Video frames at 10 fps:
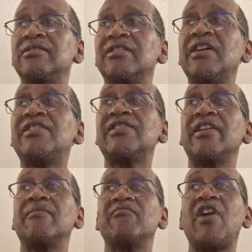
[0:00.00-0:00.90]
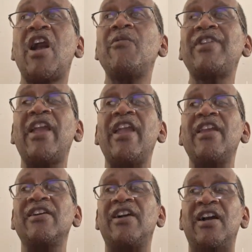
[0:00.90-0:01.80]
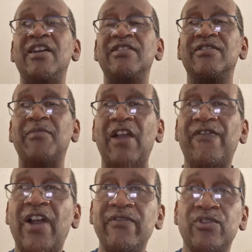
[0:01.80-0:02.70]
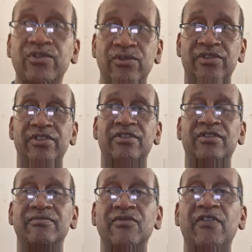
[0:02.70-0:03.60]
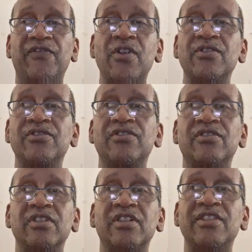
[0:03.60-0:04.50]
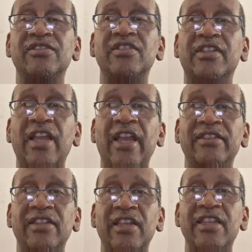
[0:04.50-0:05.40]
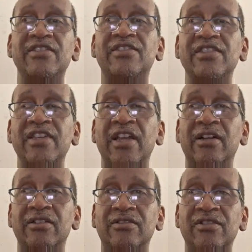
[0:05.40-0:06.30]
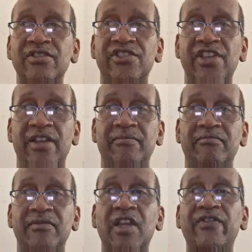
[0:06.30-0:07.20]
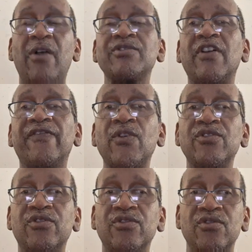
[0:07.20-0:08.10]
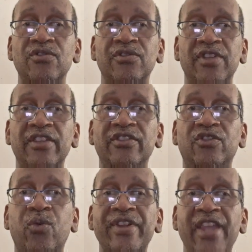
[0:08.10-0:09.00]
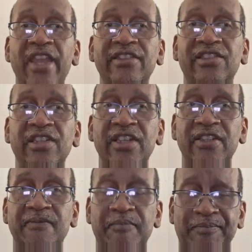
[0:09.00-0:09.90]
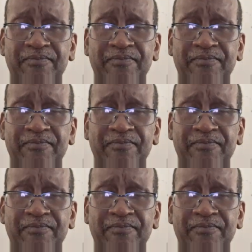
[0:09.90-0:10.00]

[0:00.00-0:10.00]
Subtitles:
Let's see. I want to analyze my 5 cruises. First, let's look at NCL Gem. That was our first cruise in 2018.